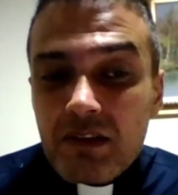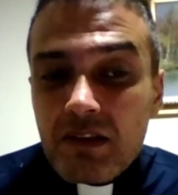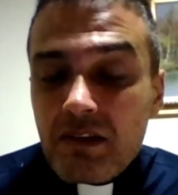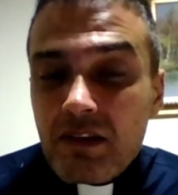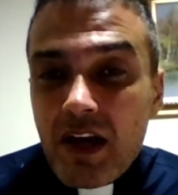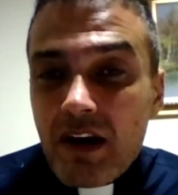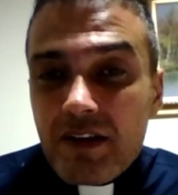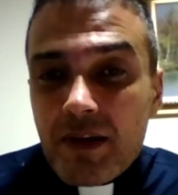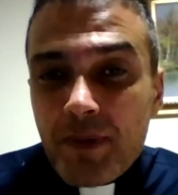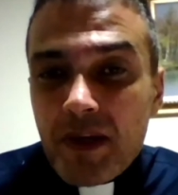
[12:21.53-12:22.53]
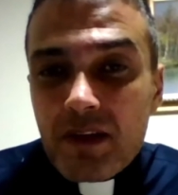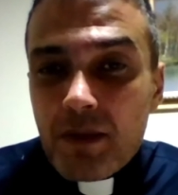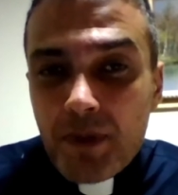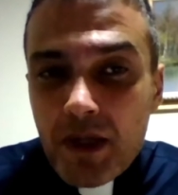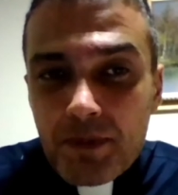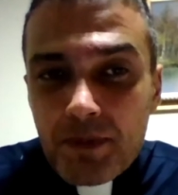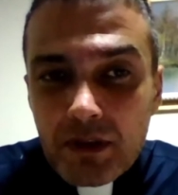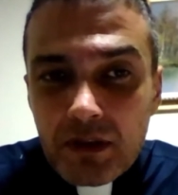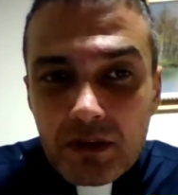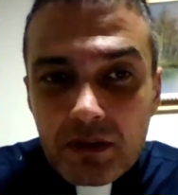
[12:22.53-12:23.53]
they're ripping the
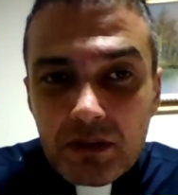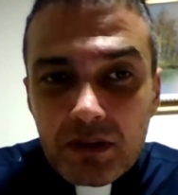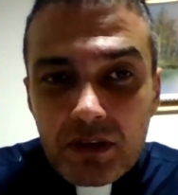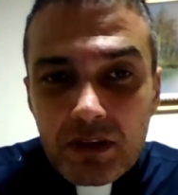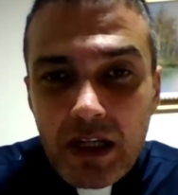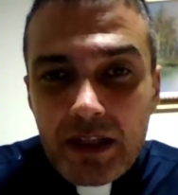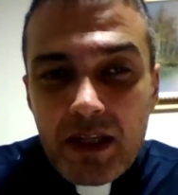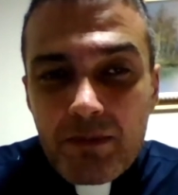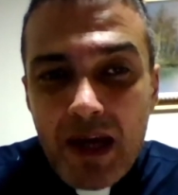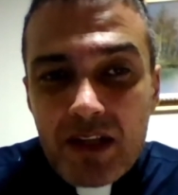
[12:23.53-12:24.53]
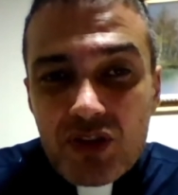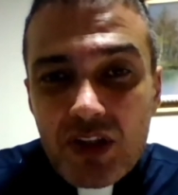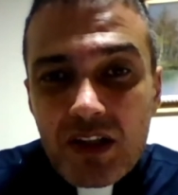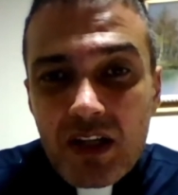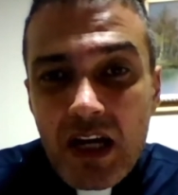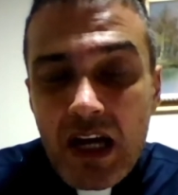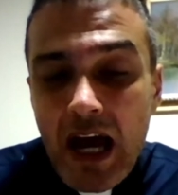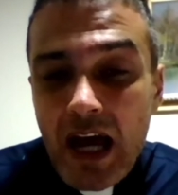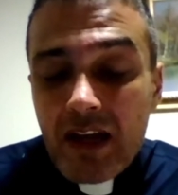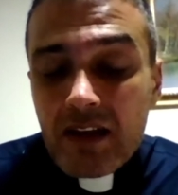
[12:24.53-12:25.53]
people. Imagine.
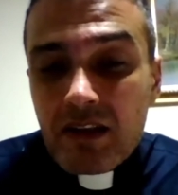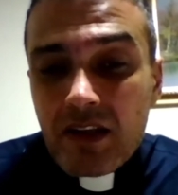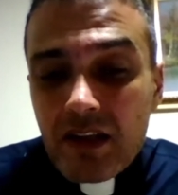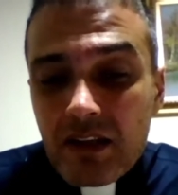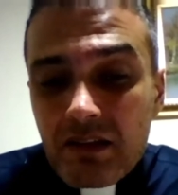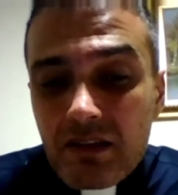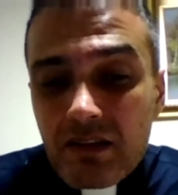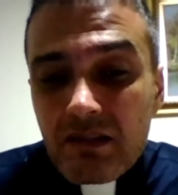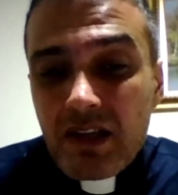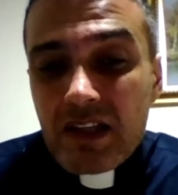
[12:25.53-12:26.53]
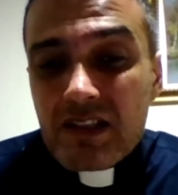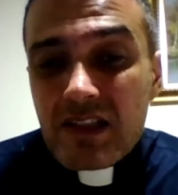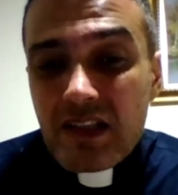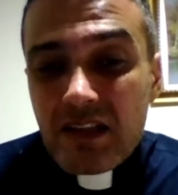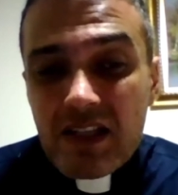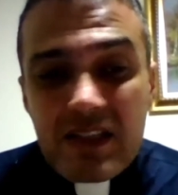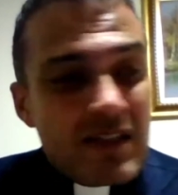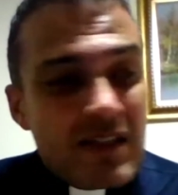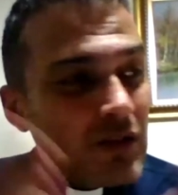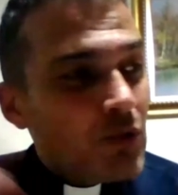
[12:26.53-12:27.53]
And this
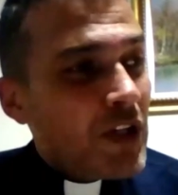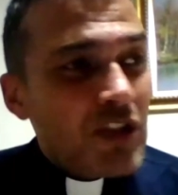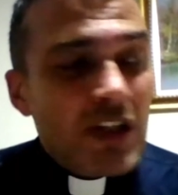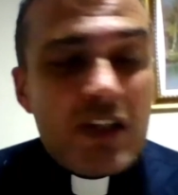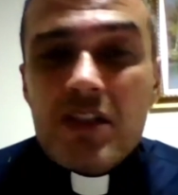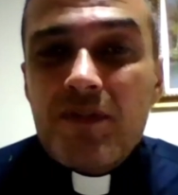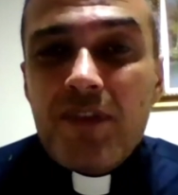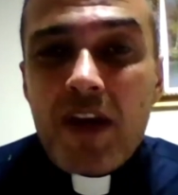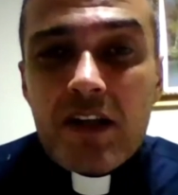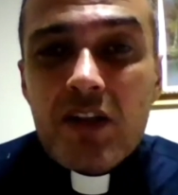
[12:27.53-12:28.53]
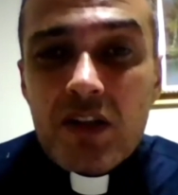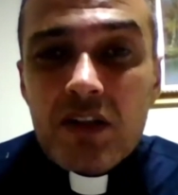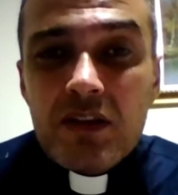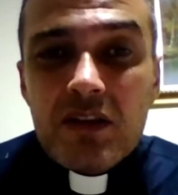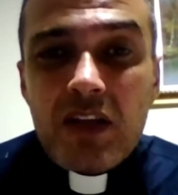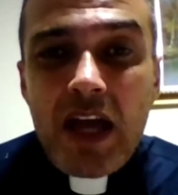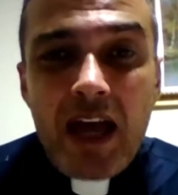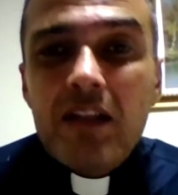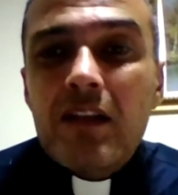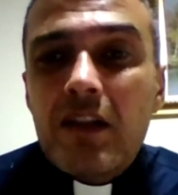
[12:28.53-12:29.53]
situation is very good,
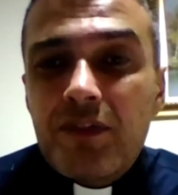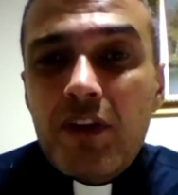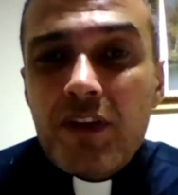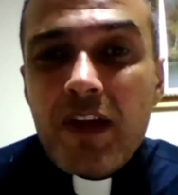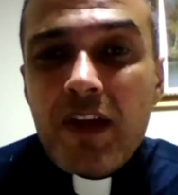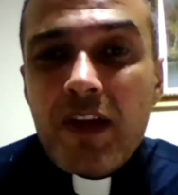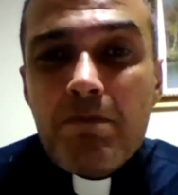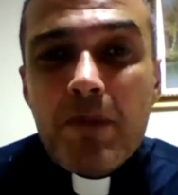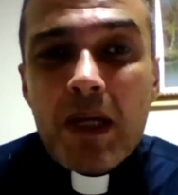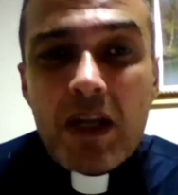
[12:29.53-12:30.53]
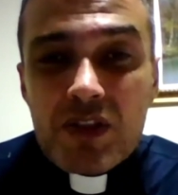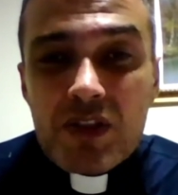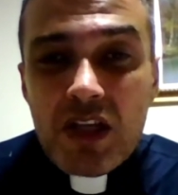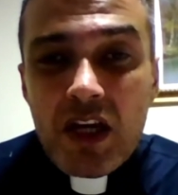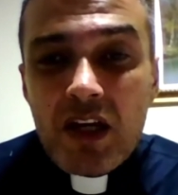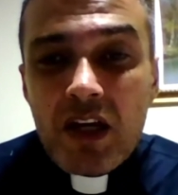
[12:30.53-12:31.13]
healthy for them, because,